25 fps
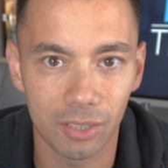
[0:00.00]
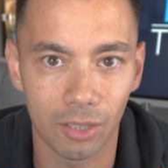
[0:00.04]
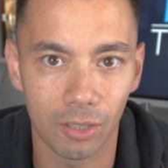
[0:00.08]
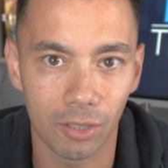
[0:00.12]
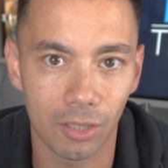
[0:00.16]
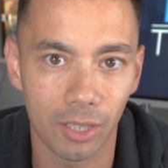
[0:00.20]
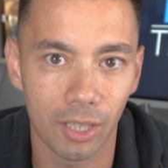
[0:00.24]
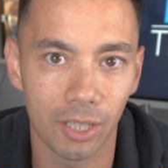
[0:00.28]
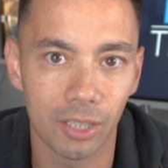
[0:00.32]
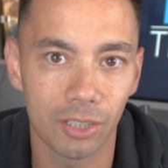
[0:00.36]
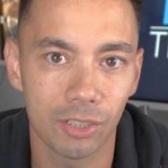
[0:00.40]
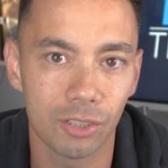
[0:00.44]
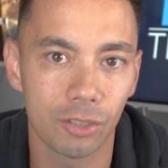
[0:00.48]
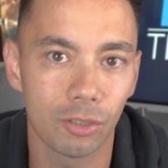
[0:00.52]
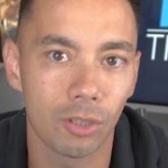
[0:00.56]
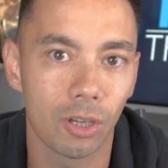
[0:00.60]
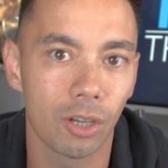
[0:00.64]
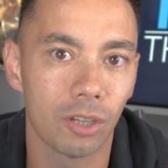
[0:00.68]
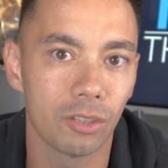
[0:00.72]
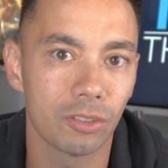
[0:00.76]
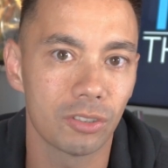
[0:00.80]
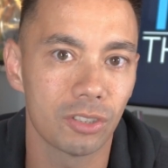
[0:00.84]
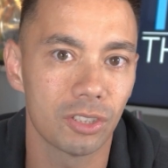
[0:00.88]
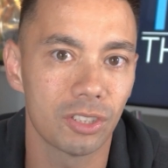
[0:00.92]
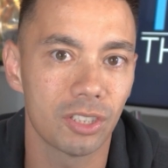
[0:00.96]
Okay, so you're
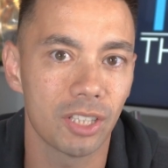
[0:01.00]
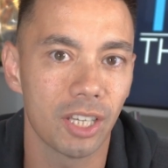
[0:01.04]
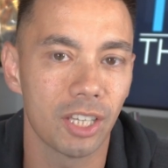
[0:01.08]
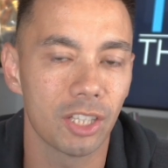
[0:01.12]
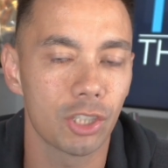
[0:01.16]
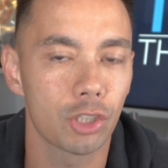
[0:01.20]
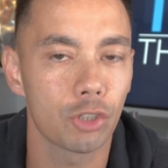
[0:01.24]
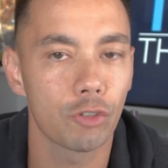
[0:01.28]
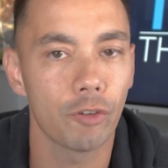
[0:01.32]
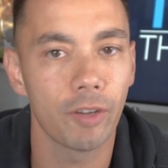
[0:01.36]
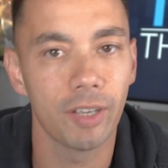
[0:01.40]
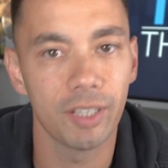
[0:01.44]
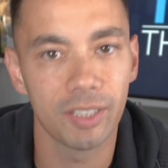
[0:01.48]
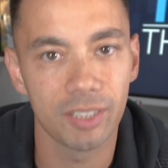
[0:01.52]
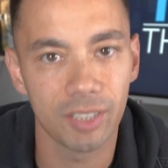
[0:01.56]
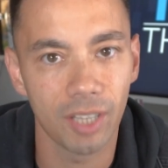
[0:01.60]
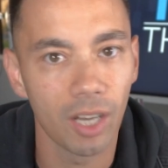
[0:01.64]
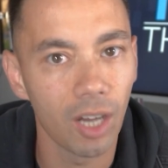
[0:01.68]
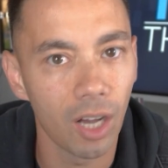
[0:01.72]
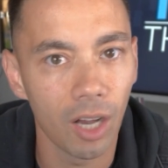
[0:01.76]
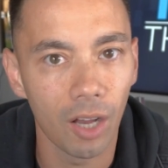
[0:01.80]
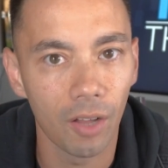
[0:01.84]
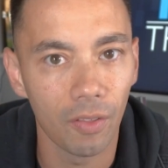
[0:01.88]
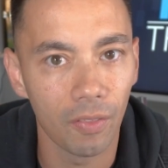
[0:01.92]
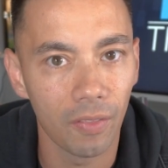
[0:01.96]
going to take trades that
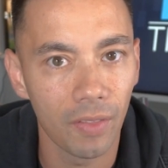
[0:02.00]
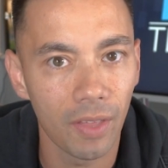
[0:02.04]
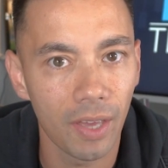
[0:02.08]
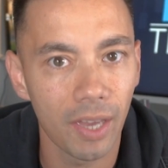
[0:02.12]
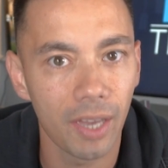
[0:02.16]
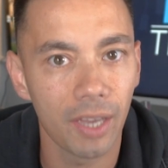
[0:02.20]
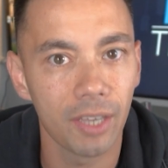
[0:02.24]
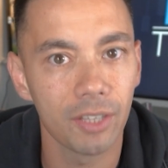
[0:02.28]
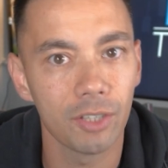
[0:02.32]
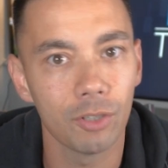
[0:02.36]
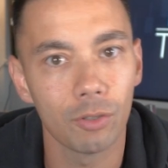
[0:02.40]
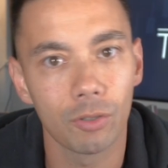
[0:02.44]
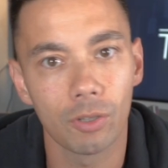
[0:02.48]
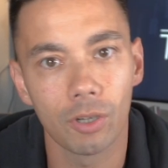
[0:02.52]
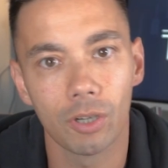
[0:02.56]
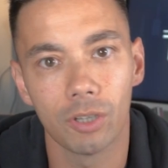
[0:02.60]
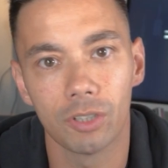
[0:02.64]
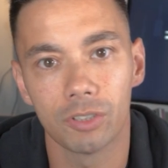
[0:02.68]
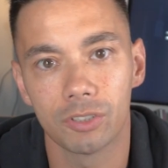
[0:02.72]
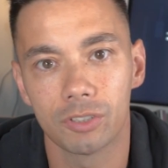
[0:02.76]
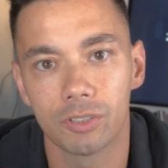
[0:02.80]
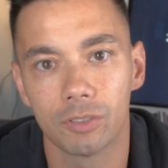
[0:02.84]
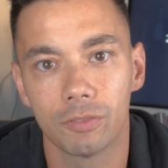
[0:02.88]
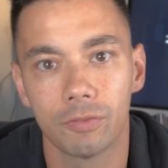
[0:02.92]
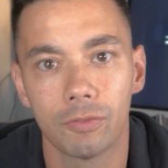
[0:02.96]
aren't there. You're
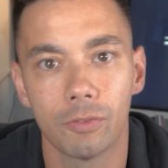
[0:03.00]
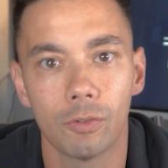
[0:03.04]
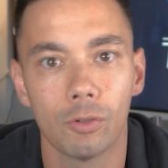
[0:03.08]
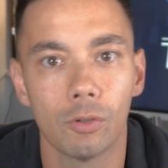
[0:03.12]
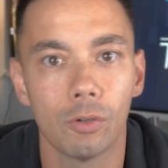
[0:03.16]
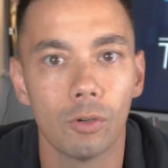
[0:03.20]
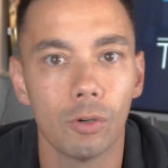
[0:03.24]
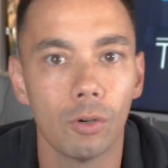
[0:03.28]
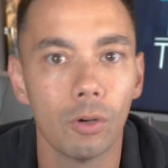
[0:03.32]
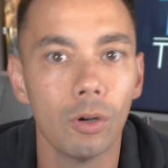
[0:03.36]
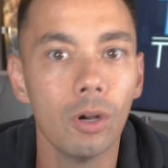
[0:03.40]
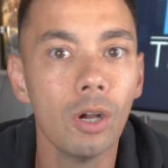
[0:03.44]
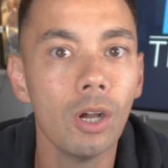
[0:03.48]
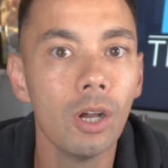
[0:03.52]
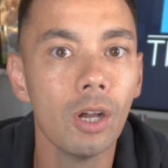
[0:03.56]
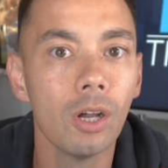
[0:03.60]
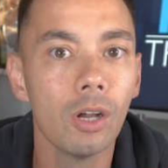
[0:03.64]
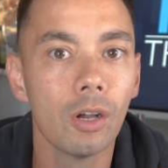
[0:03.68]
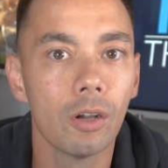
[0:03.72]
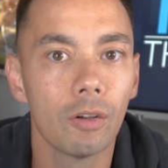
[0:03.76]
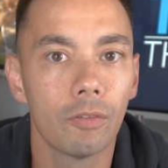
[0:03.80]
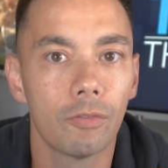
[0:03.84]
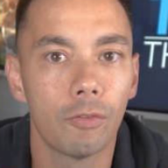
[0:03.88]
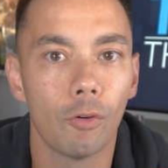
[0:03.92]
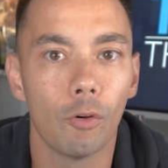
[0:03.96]
going to fall
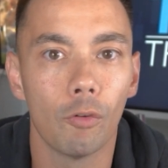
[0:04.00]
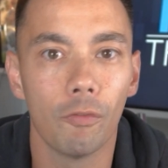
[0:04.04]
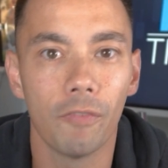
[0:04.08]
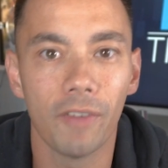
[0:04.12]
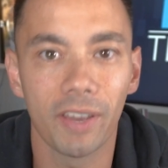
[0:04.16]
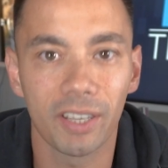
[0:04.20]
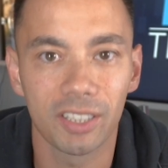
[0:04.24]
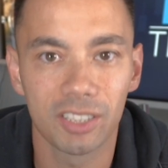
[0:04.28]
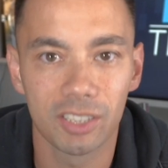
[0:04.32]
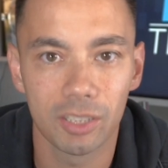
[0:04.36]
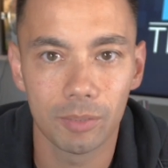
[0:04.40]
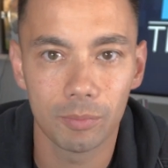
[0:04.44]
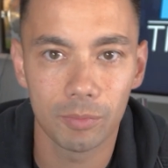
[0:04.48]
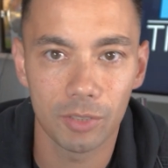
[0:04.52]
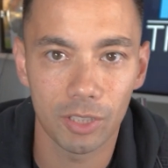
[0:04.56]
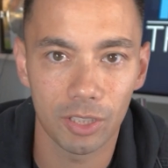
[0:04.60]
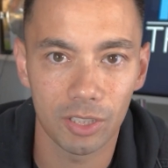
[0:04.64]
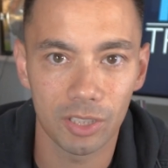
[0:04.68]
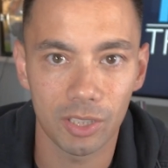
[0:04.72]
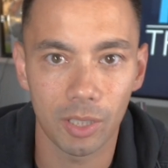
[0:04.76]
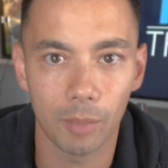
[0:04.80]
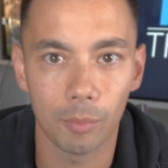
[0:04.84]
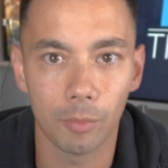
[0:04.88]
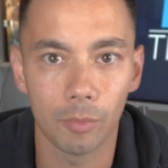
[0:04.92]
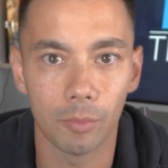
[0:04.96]
victim to
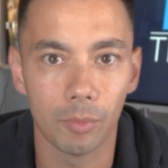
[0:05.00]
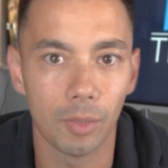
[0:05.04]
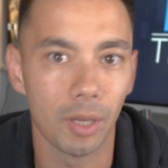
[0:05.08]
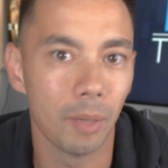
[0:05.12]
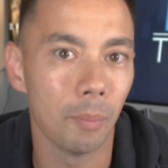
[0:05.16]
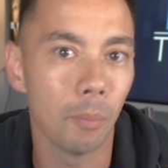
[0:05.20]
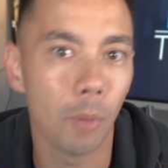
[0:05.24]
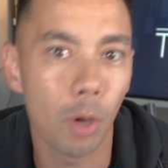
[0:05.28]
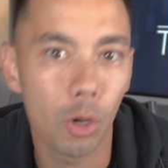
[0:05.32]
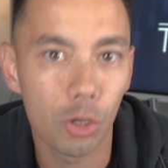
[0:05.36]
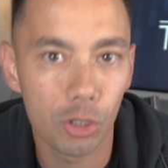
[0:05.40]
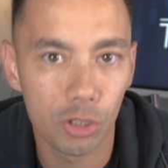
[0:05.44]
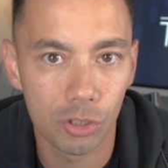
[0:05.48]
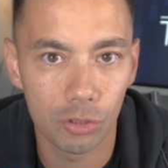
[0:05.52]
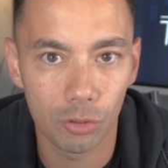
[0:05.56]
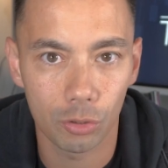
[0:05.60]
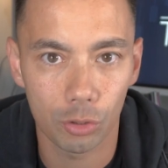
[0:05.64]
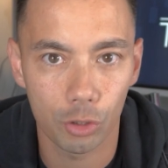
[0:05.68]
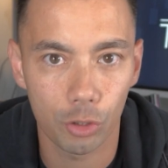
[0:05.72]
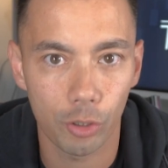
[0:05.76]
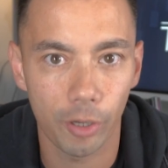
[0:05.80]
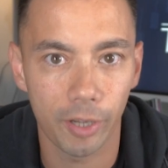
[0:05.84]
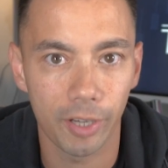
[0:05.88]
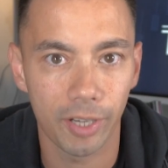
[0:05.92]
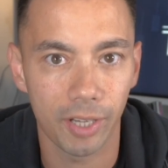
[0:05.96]
some emotional
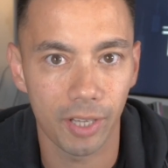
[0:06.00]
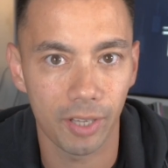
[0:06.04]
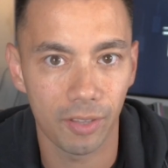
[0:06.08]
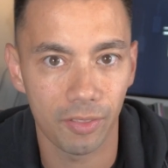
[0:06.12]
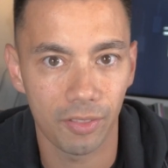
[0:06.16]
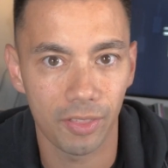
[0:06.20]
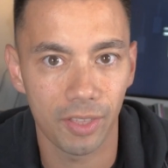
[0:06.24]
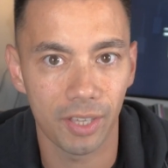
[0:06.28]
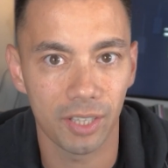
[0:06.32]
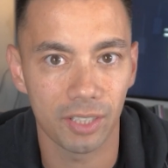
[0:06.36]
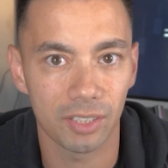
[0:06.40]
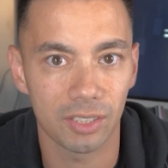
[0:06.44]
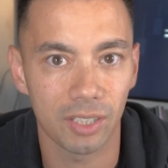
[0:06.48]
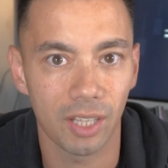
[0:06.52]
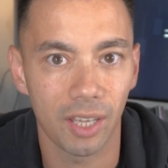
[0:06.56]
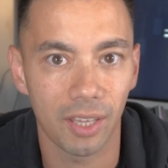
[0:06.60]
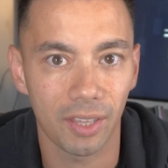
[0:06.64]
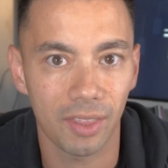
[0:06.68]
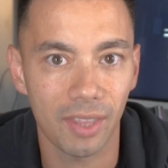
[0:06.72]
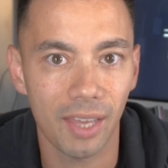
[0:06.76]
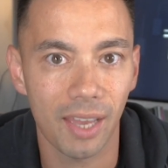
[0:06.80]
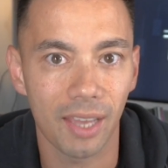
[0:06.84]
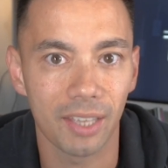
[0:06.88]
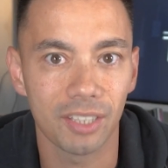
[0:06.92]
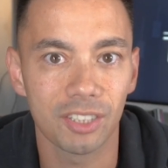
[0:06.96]
trading and things like
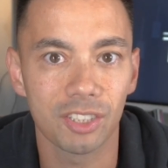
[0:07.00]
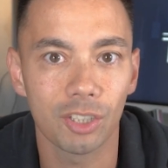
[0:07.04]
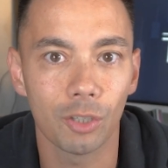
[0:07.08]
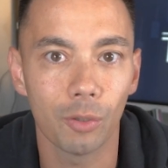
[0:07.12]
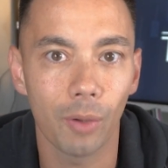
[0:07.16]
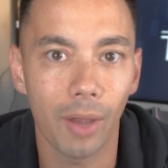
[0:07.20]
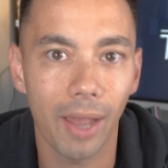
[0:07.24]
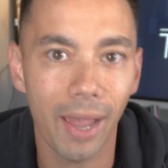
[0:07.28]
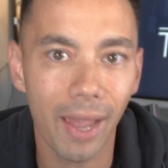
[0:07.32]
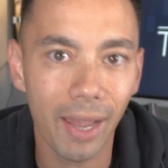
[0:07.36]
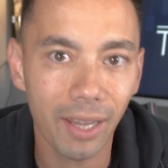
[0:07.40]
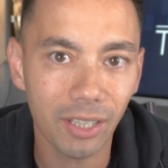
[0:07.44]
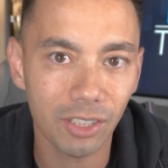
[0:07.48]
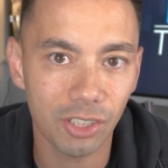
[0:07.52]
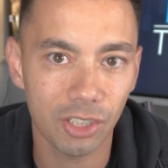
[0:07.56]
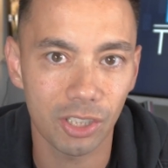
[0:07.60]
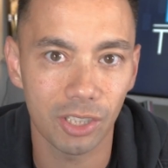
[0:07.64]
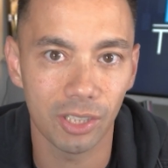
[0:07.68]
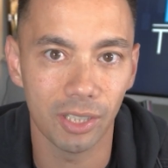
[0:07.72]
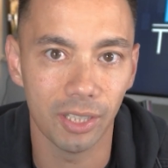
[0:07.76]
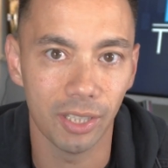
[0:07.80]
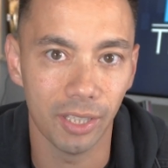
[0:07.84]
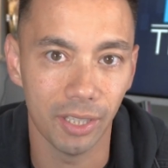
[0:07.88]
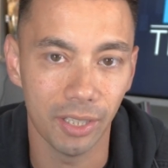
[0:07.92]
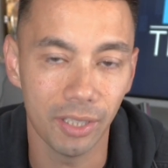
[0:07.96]
that. So
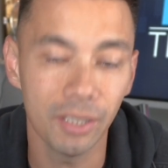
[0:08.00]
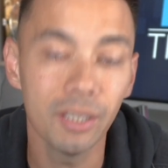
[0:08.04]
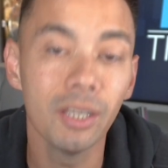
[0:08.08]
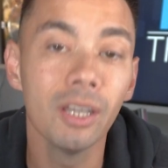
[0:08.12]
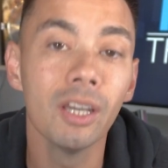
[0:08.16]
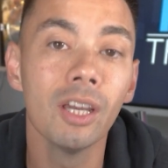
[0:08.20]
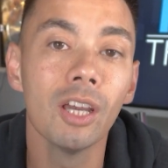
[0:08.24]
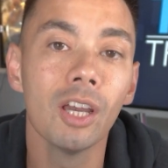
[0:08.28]
actually,